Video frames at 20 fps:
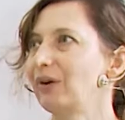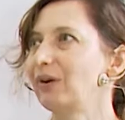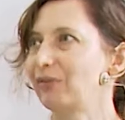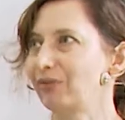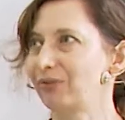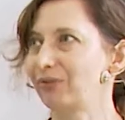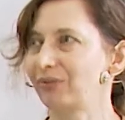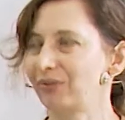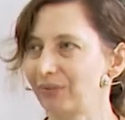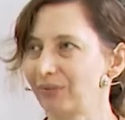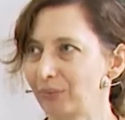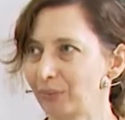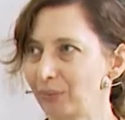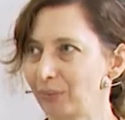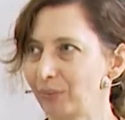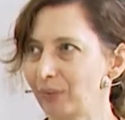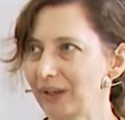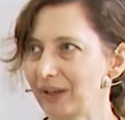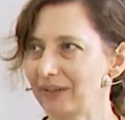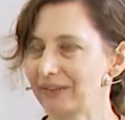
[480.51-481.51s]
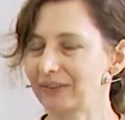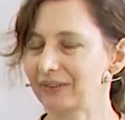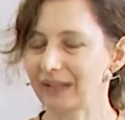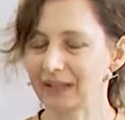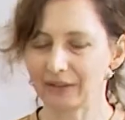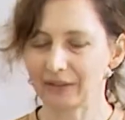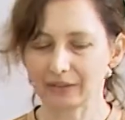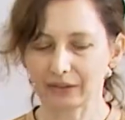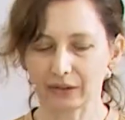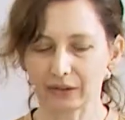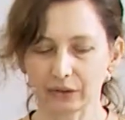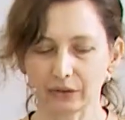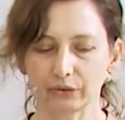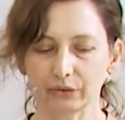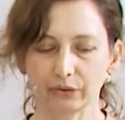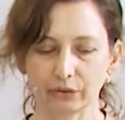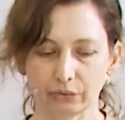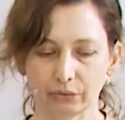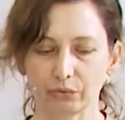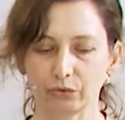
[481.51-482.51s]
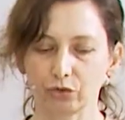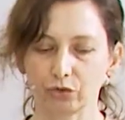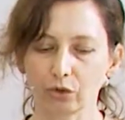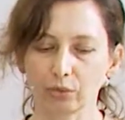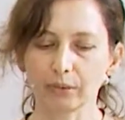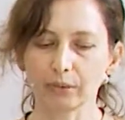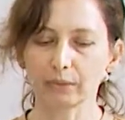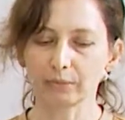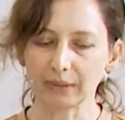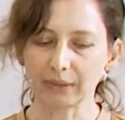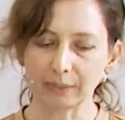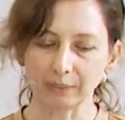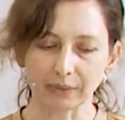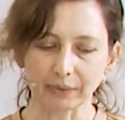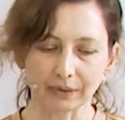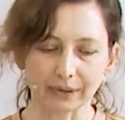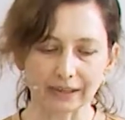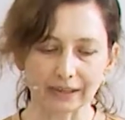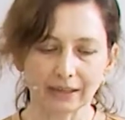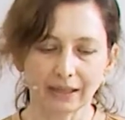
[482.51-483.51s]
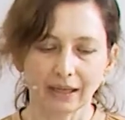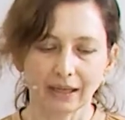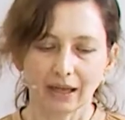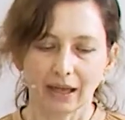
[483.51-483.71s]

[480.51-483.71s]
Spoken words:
of, what I say, the German people